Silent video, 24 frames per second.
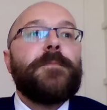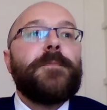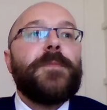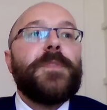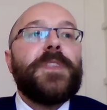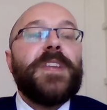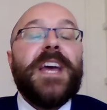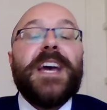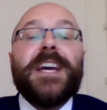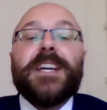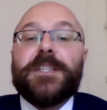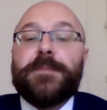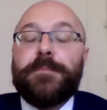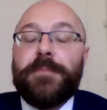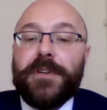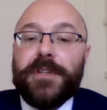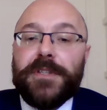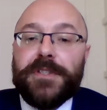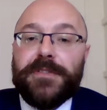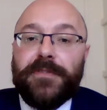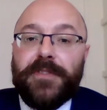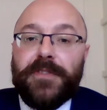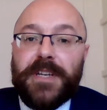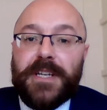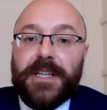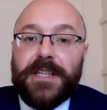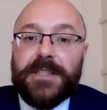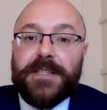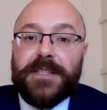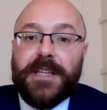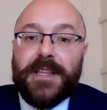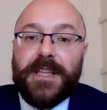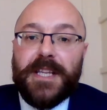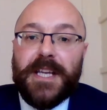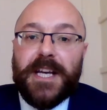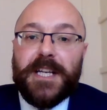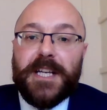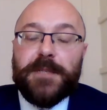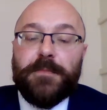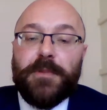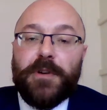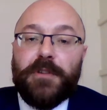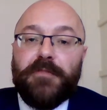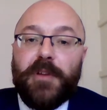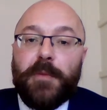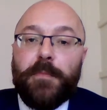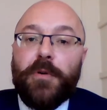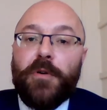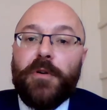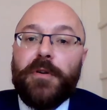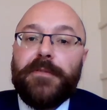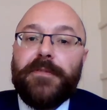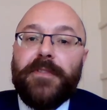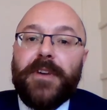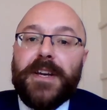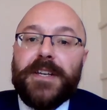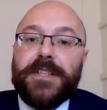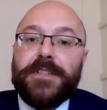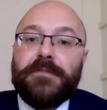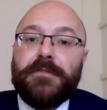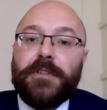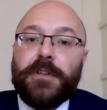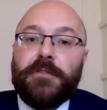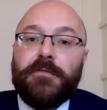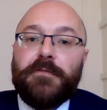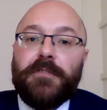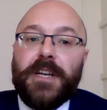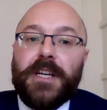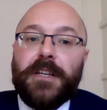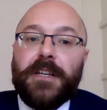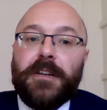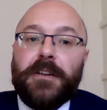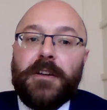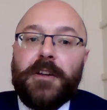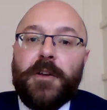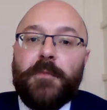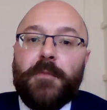the expert's fees in the expert report phase are agreed,